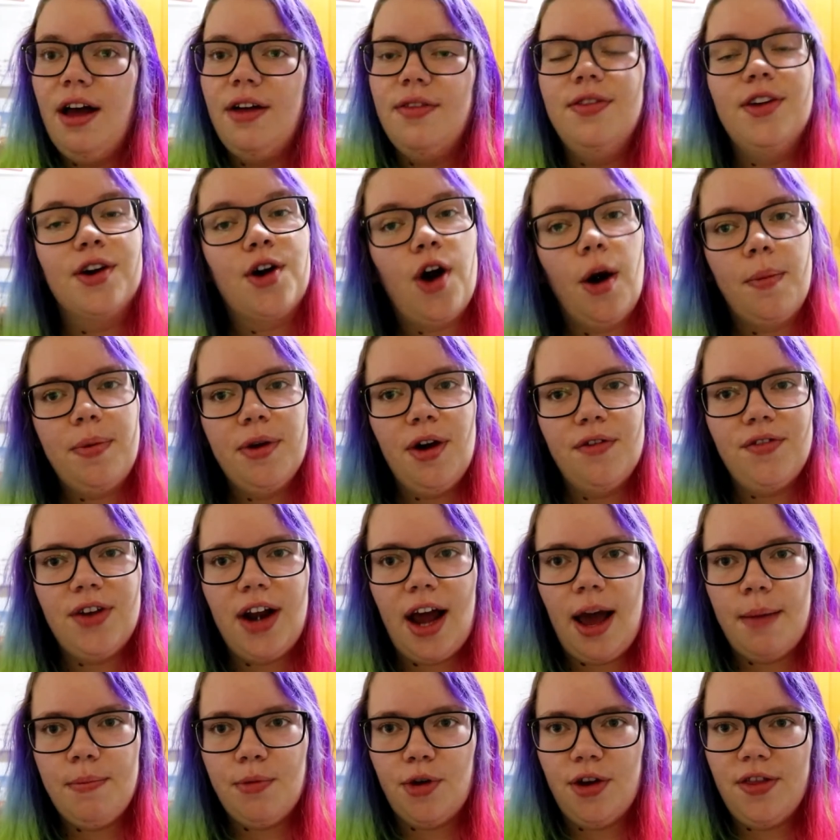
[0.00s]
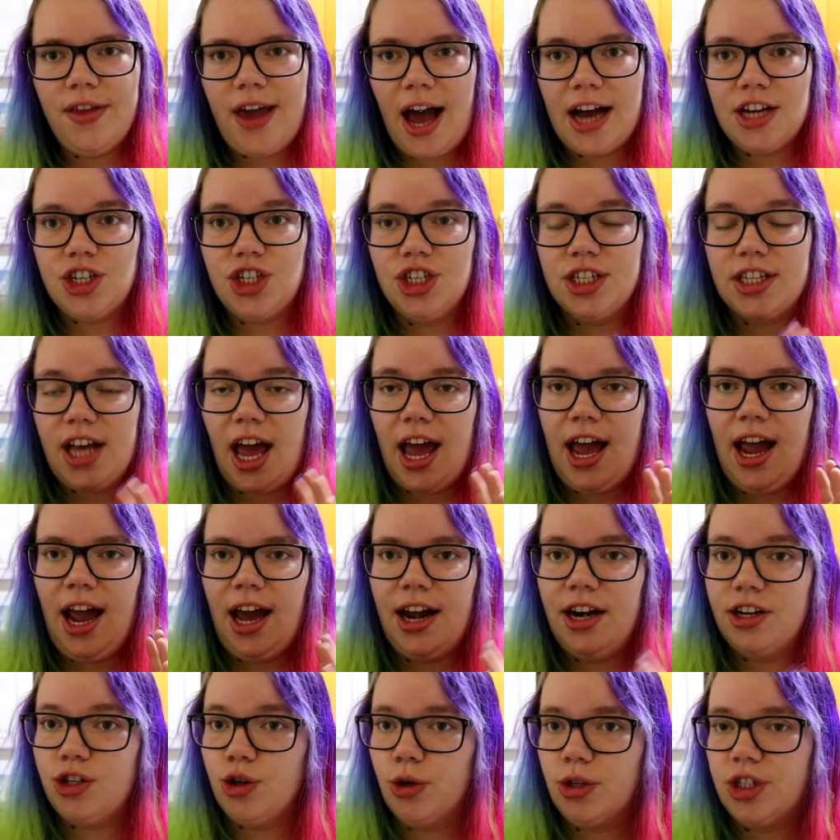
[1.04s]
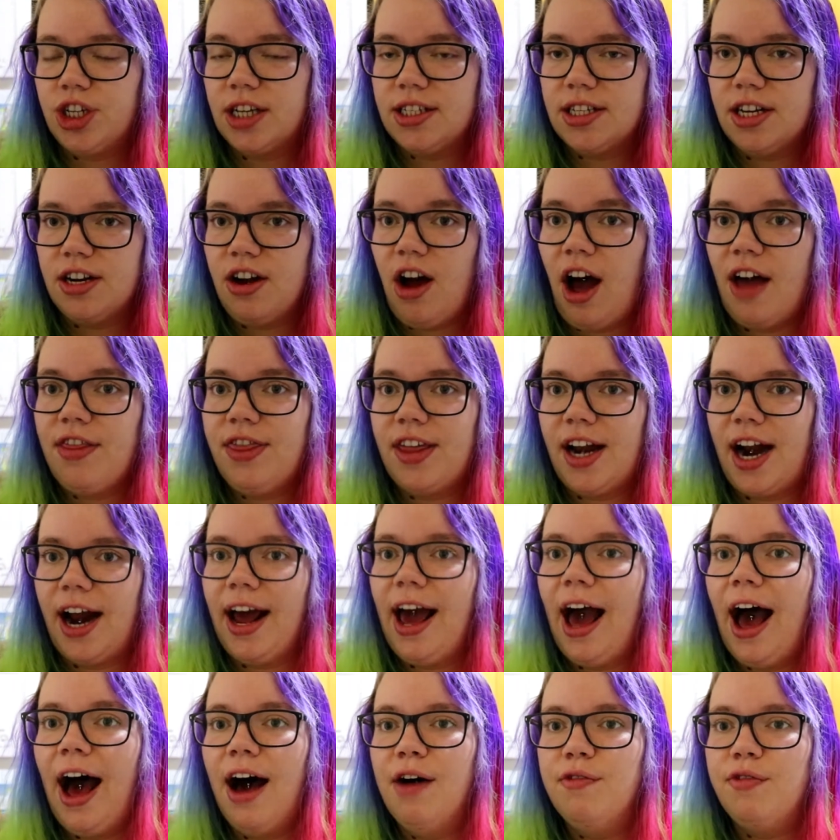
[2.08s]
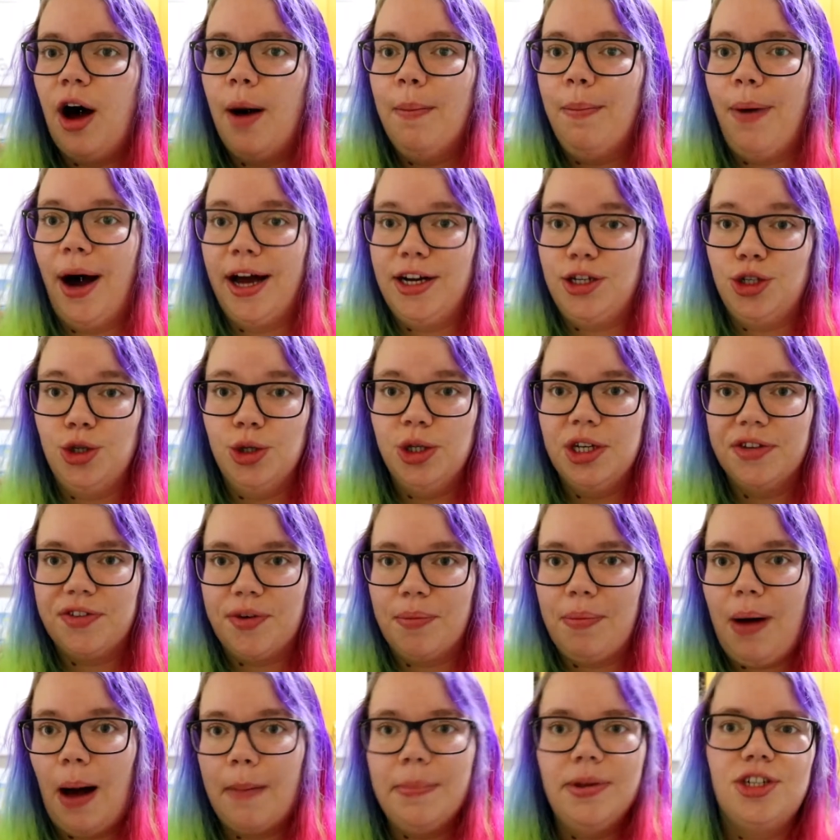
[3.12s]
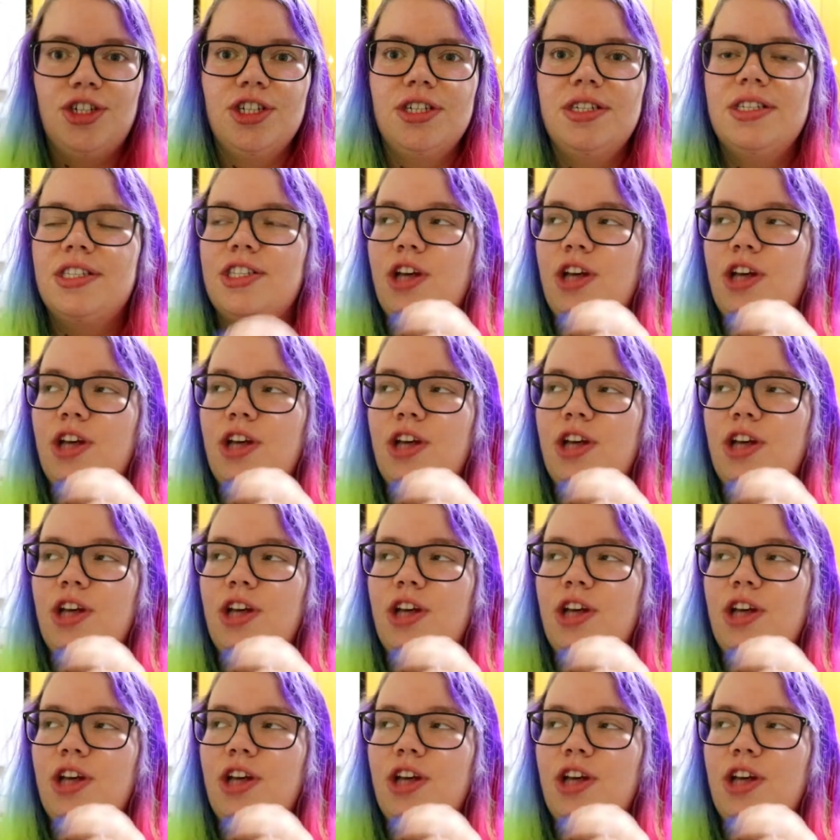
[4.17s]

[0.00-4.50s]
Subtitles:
the copy of An Ember in the Ashes and A Torch Against the Night that I have are by two different publishers,